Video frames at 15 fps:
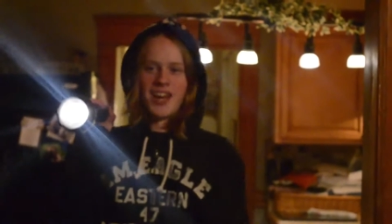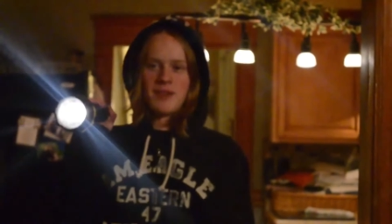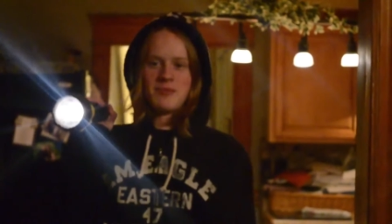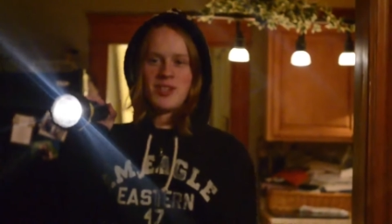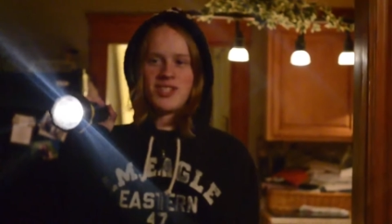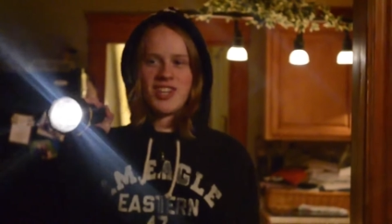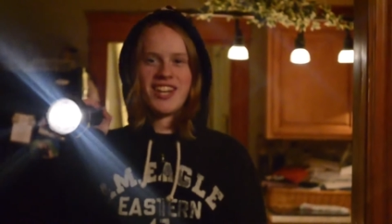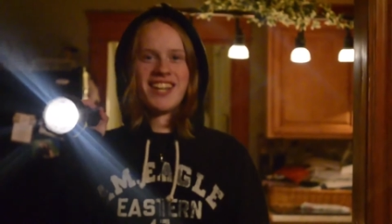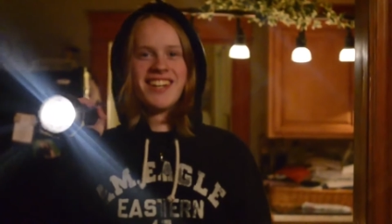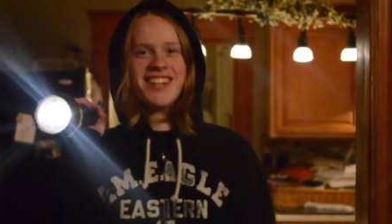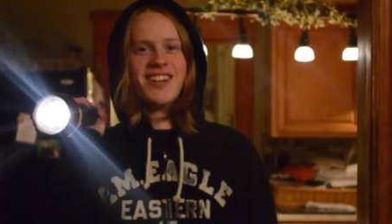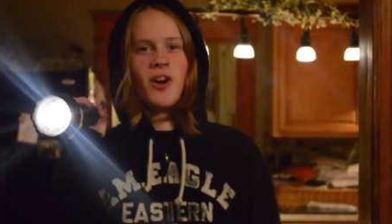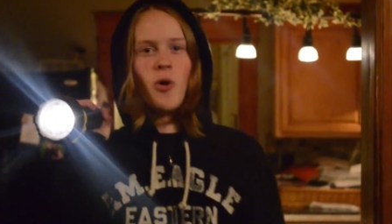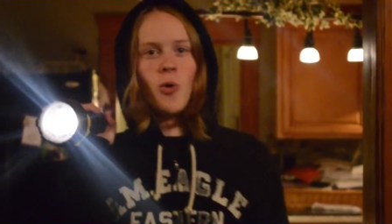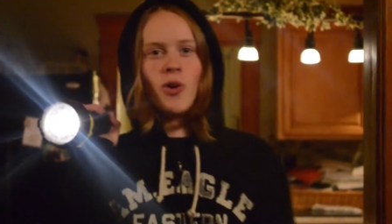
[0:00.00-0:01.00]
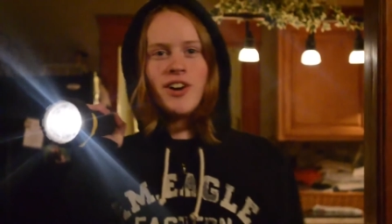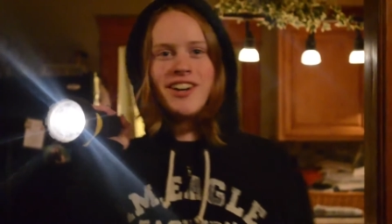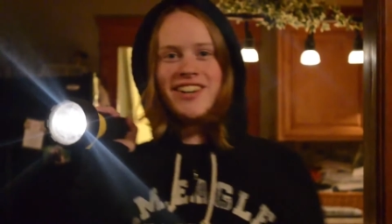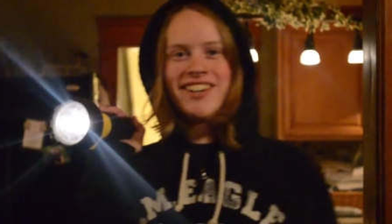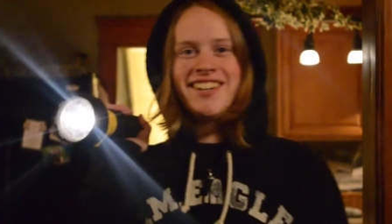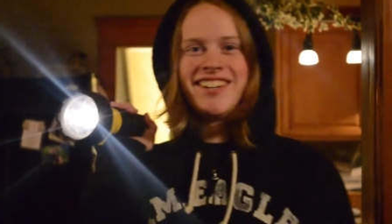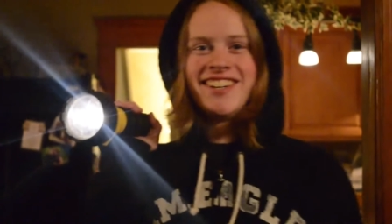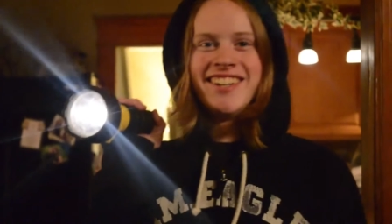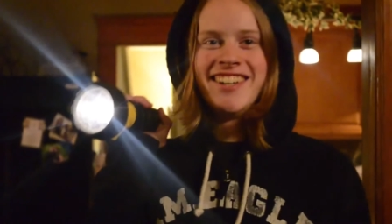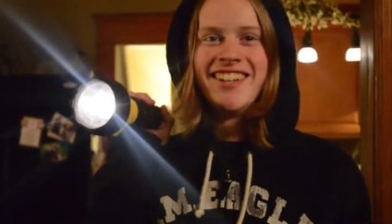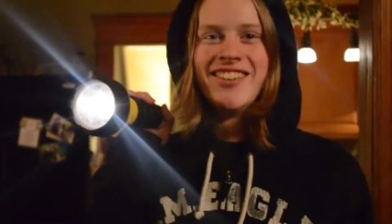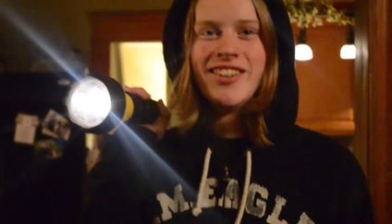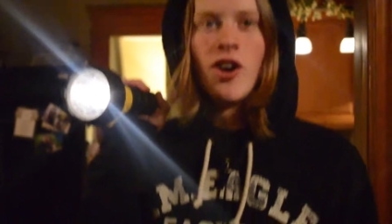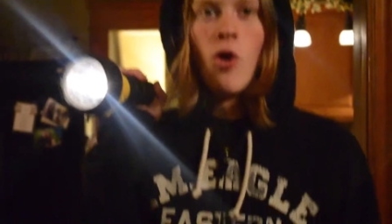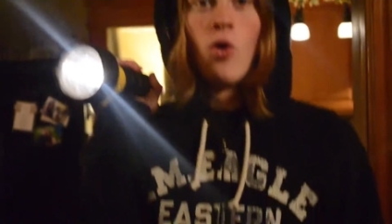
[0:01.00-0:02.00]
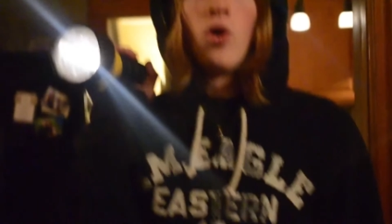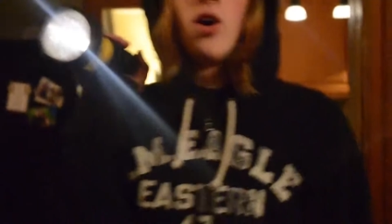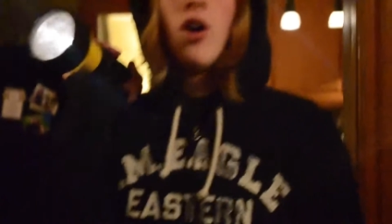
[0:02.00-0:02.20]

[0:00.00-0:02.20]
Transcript: I'm TJ. Oh. oh. No,